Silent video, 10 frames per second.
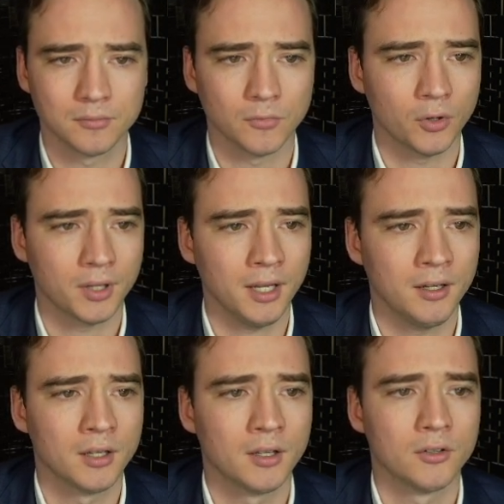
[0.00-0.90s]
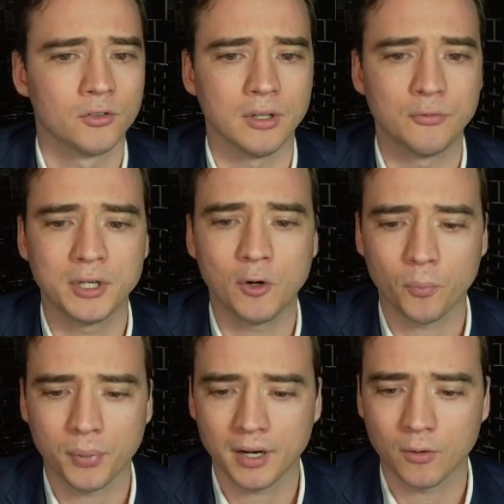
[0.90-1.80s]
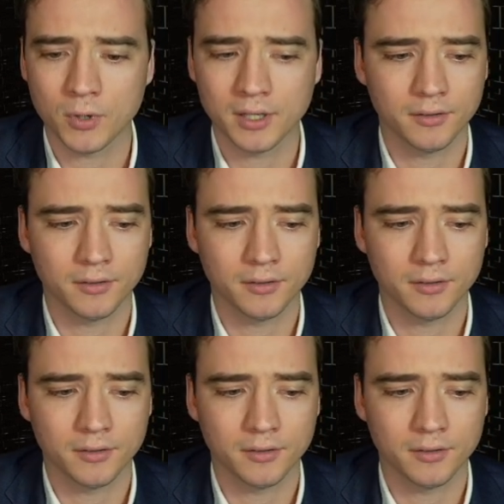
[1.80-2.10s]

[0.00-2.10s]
Okay, so if we compare with